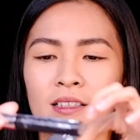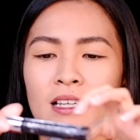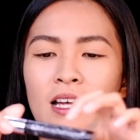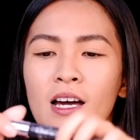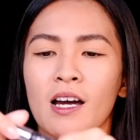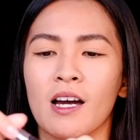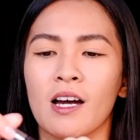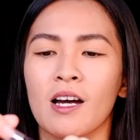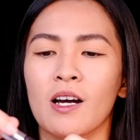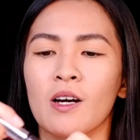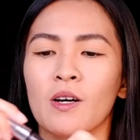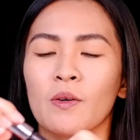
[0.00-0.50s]

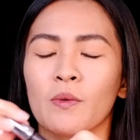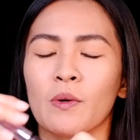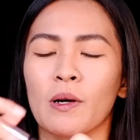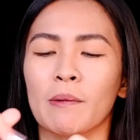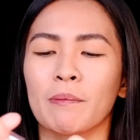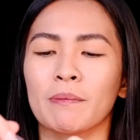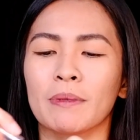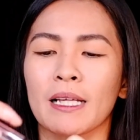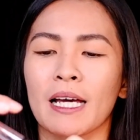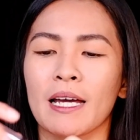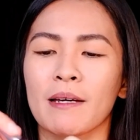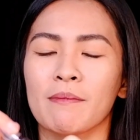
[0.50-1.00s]
Now
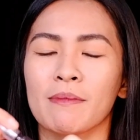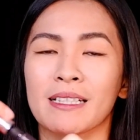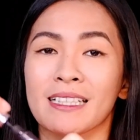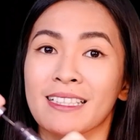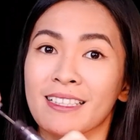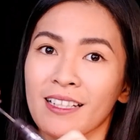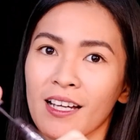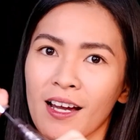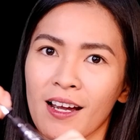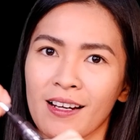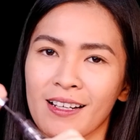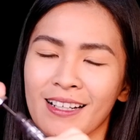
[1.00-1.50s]
apply
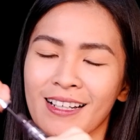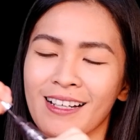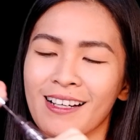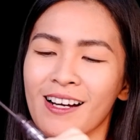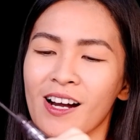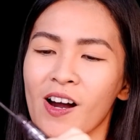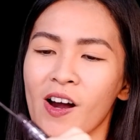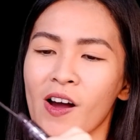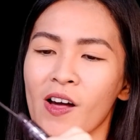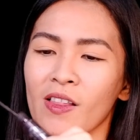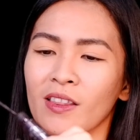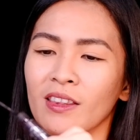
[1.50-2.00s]

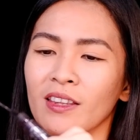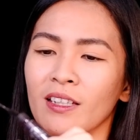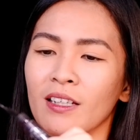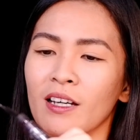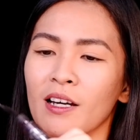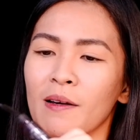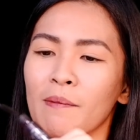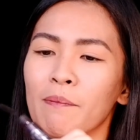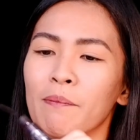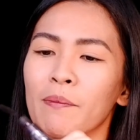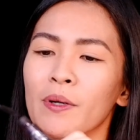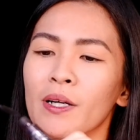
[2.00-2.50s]
mascara on the
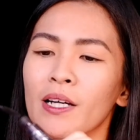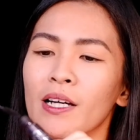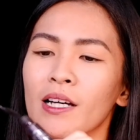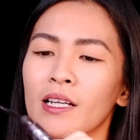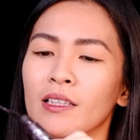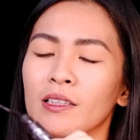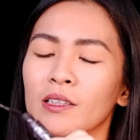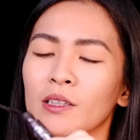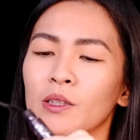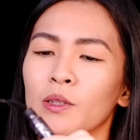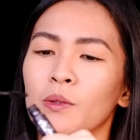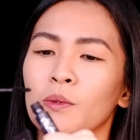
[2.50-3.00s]
upper
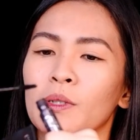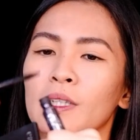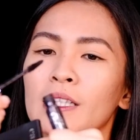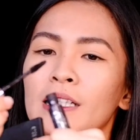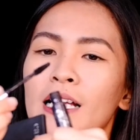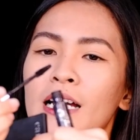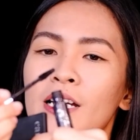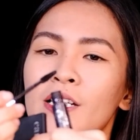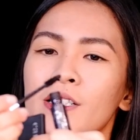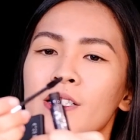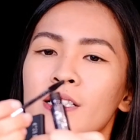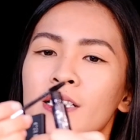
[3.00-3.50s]
and lower
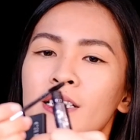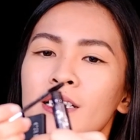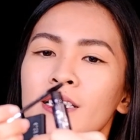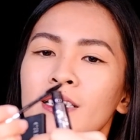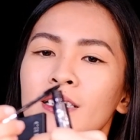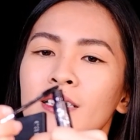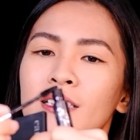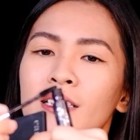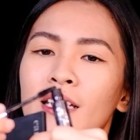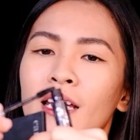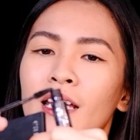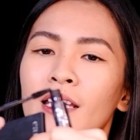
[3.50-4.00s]

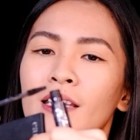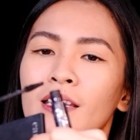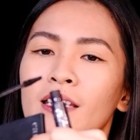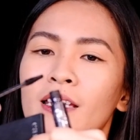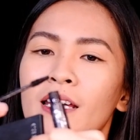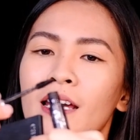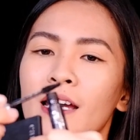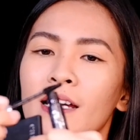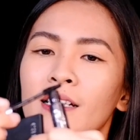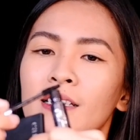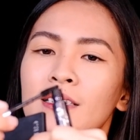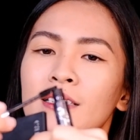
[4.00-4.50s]
lashes. Get the
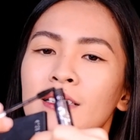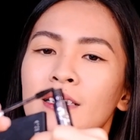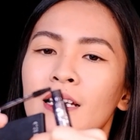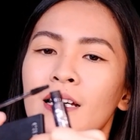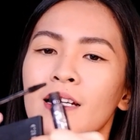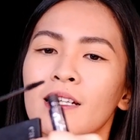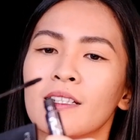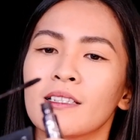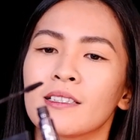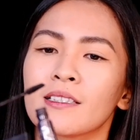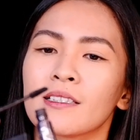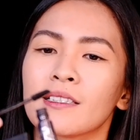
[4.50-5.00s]

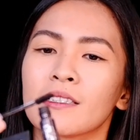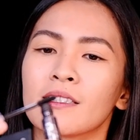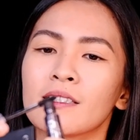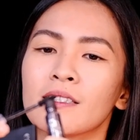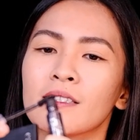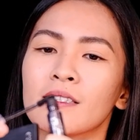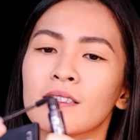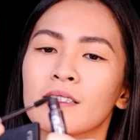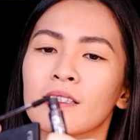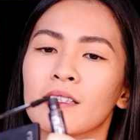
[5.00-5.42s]
excess.